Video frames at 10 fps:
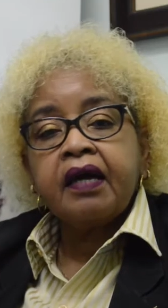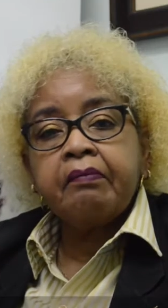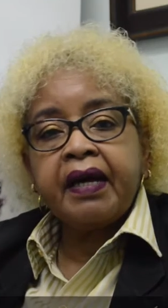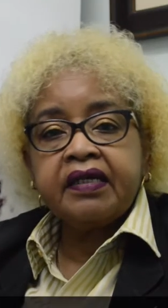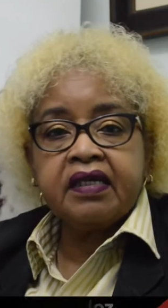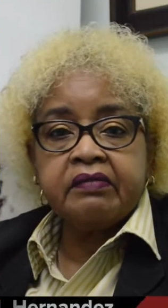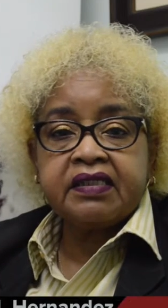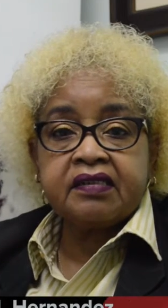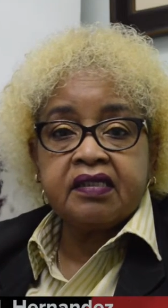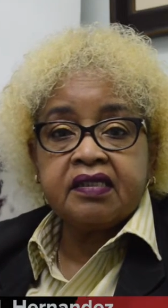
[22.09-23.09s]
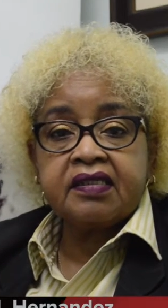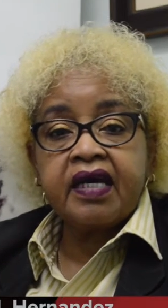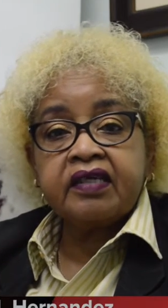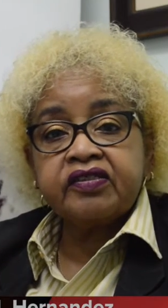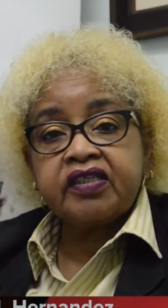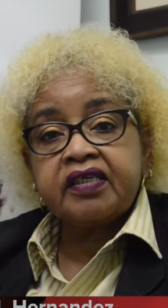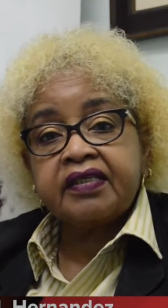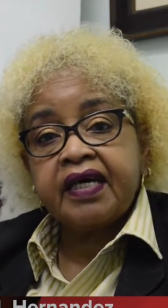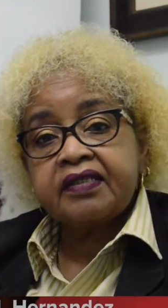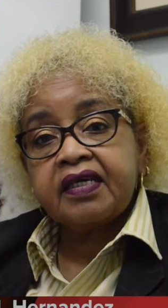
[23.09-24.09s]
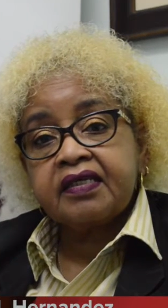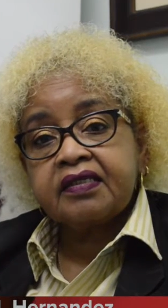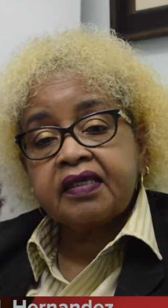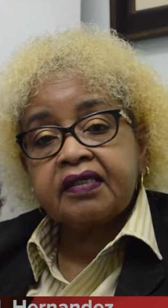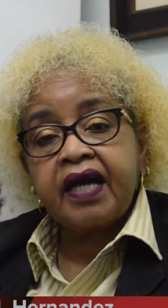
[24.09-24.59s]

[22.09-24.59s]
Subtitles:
My name is Denise L.J. Hernandez and